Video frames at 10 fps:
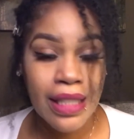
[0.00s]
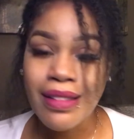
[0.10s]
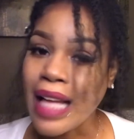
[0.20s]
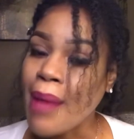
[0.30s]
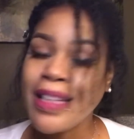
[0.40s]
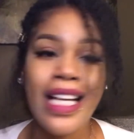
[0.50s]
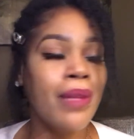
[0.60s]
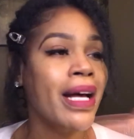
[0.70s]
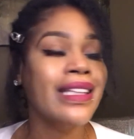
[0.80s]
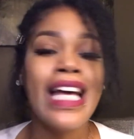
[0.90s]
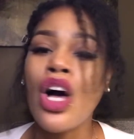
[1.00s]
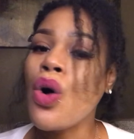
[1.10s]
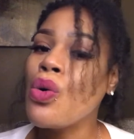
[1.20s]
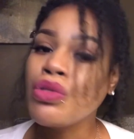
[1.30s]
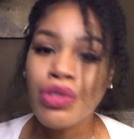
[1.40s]
Stop thinking about that
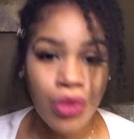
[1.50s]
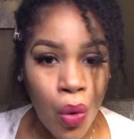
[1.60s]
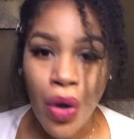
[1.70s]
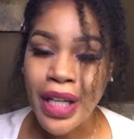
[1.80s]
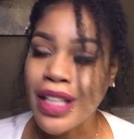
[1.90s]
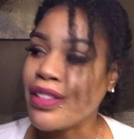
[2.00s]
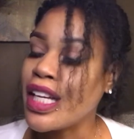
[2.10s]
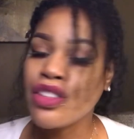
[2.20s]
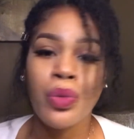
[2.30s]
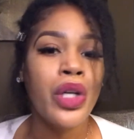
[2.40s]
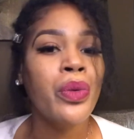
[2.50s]
old story. Because guess what?